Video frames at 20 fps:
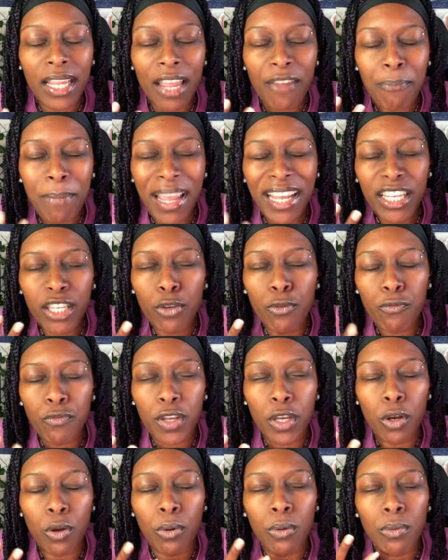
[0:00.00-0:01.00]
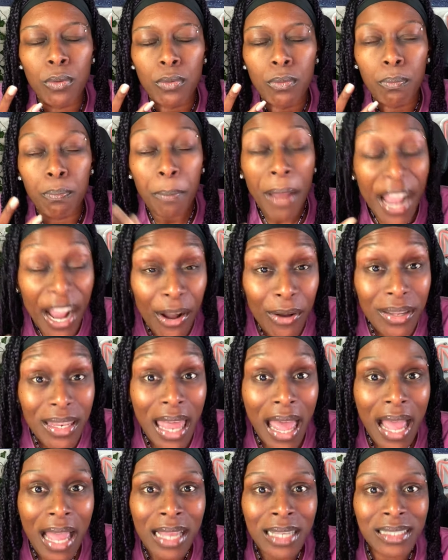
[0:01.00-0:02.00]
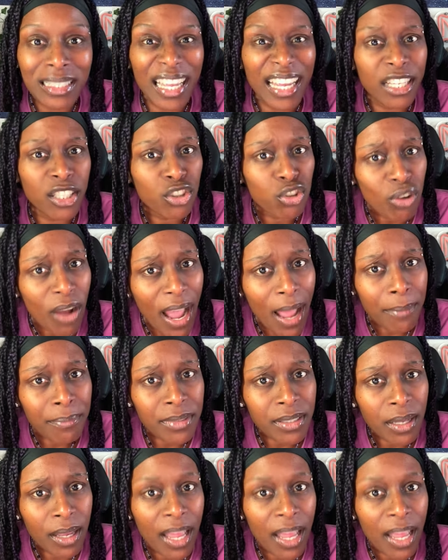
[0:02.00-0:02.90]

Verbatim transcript: make you feel paralyzed and trapped.